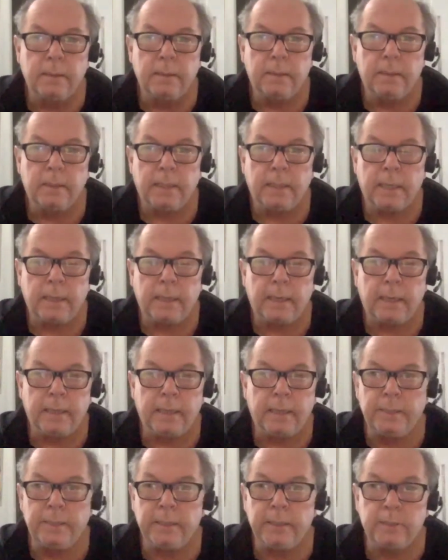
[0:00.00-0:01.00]
I
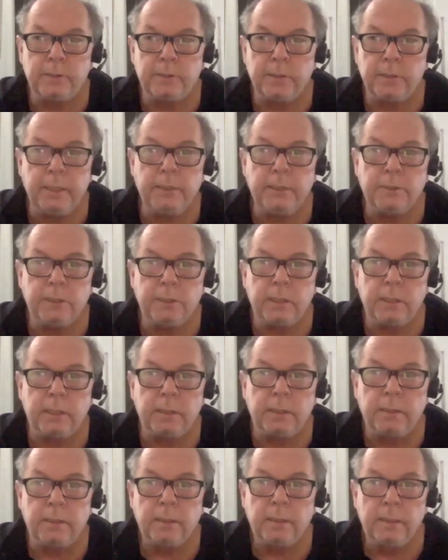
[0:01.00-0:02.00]
think it's
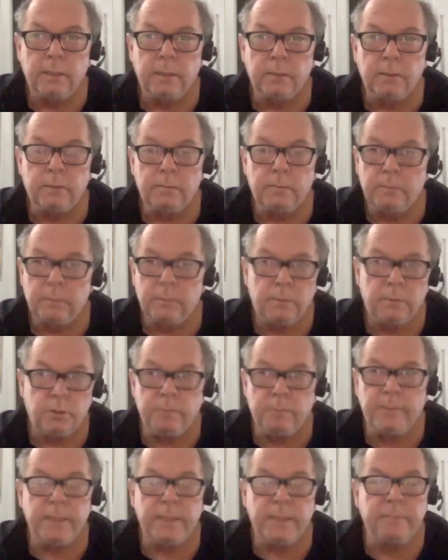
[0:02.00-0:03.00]
easier to
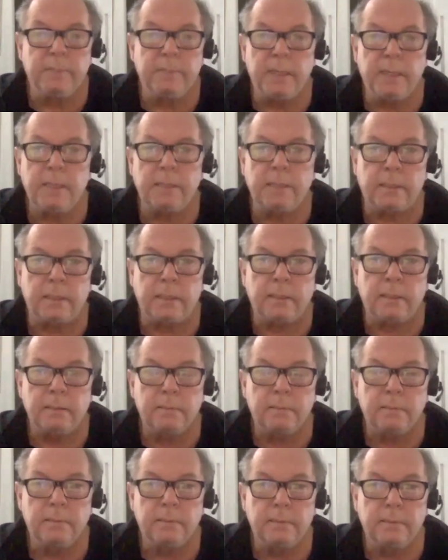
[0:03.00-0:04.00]
be a martyr
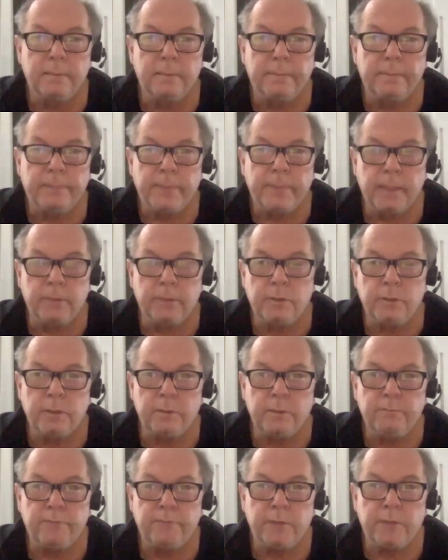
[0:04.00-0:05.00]
than to
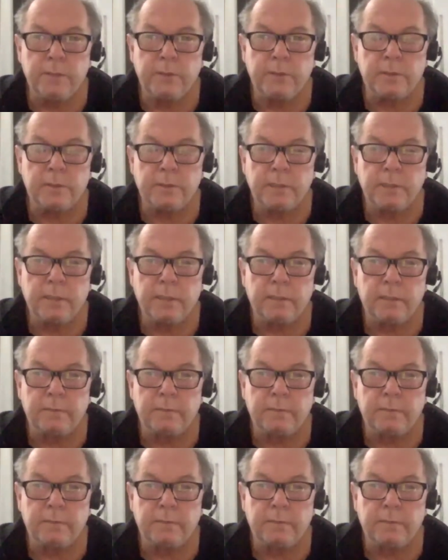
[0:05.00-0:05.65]
confront yourself.